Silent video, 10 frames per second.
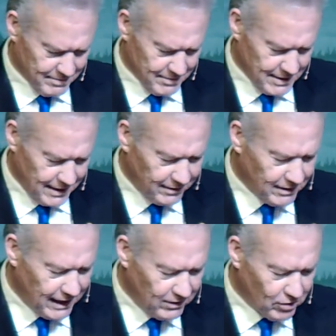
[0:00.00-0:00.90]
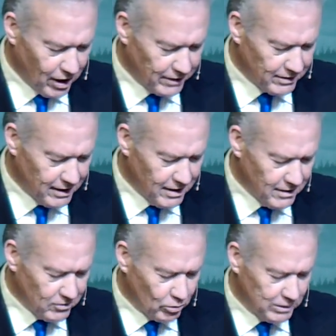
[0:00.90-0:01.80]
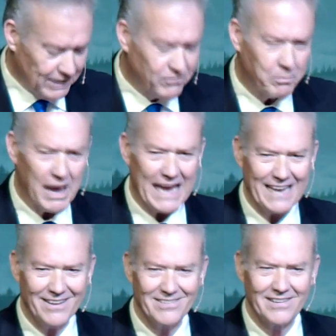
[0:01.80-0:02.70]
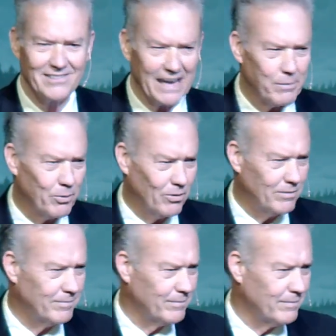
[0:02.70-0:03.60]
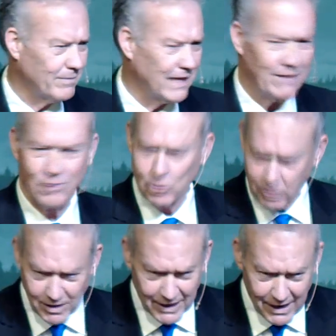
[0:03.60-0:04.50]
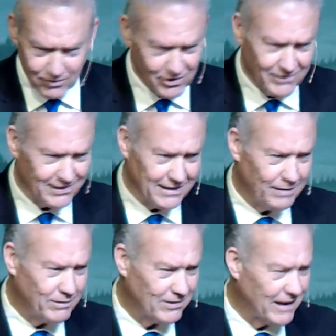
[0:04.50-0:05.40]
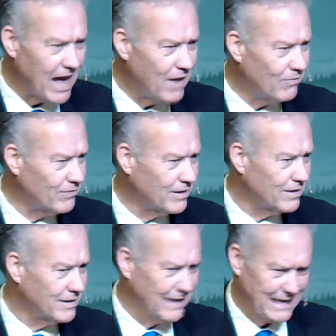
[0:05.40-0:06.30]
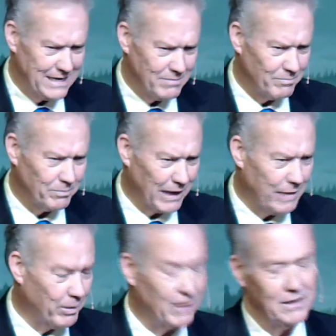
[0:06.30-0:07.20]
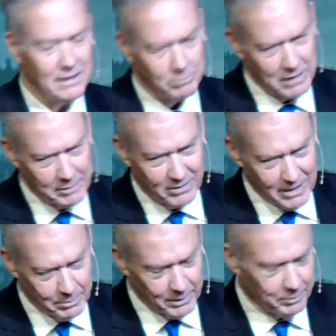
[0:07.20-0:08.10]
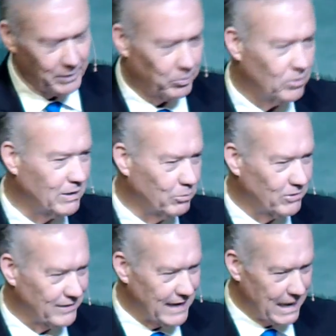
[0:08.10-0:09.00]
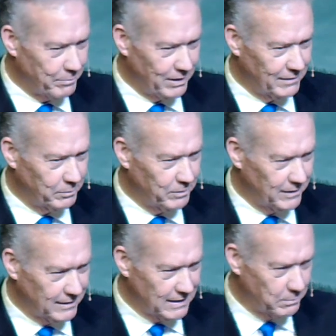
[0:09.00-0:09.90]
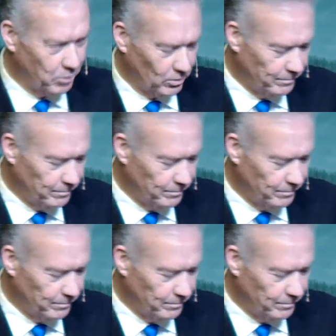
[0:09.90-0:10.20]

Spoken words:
He taught to live by his example. And if you look at how Jesus lived his life, he didn't blame, he did blame a couple of people. He wasn't happy in the temple.